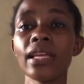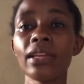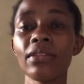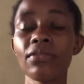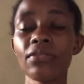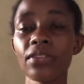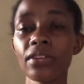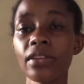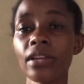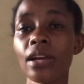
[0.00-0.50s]

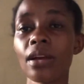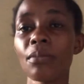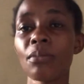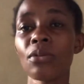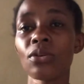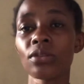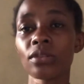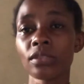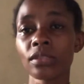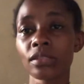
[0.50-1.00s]
video
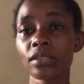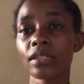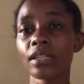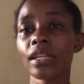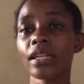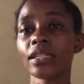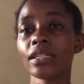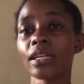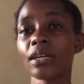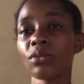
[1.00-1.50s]
about
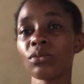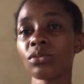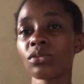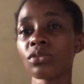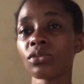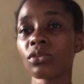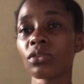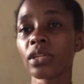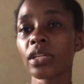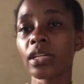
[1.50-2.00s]
that I was
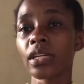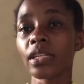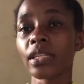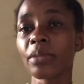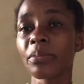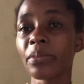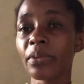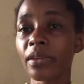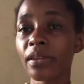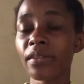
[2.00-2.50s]
talking, the
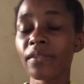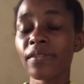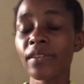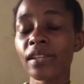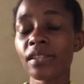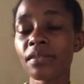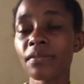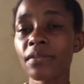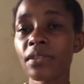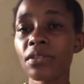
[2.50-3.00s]

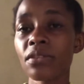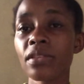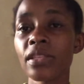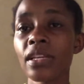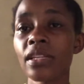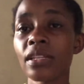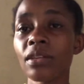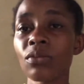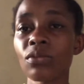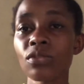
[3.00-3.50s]
previous video
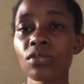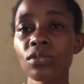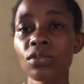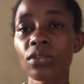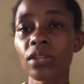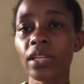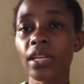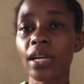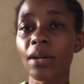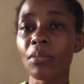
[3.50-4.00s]
that I was
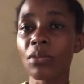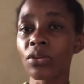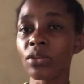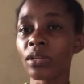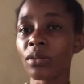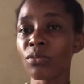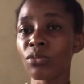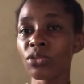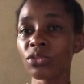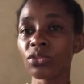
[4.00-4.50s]
talking about
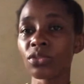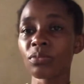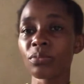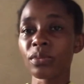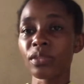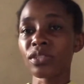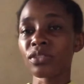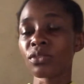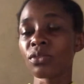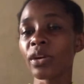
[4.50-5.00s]
abortion,
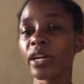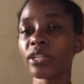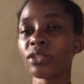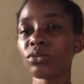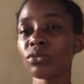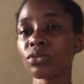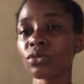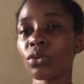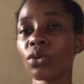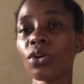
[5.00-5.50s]
please go and do
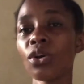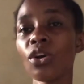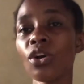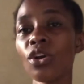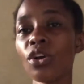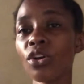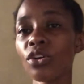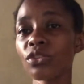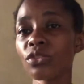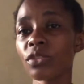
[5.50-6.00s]
so
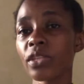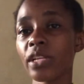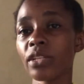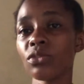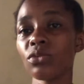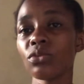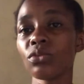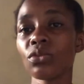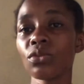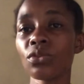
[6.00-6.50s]
that
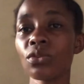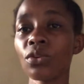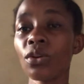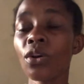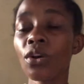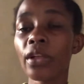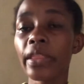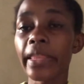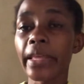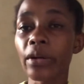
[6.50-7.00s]
you know
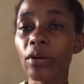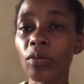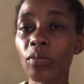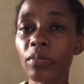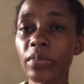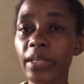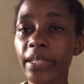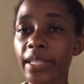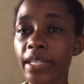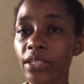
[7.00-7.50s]
the
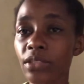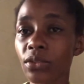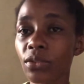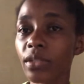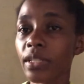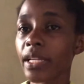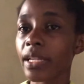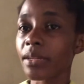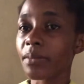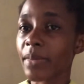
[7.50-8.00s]
complication
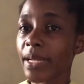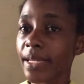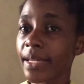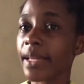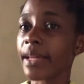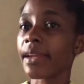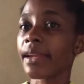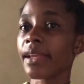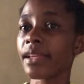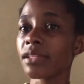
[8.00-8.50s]
that might
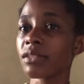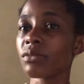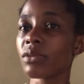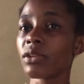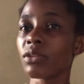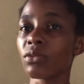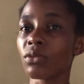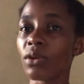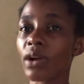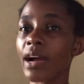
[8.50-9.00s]
arise when
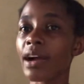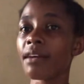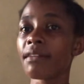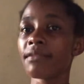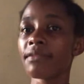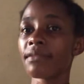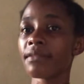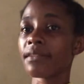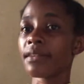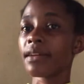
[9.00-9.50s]
you have
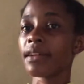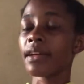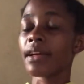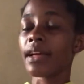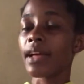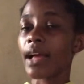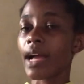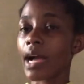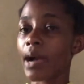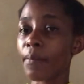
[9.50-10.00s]

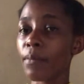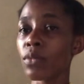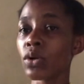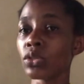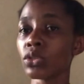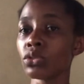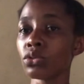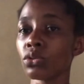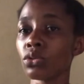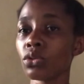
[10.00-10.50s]

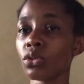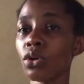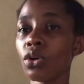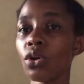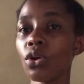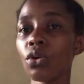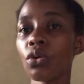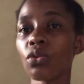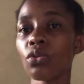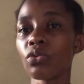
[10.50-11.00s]
abortion,
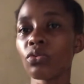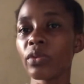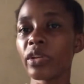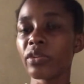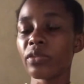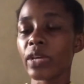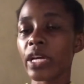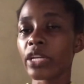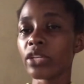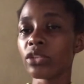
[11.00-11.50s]
or when you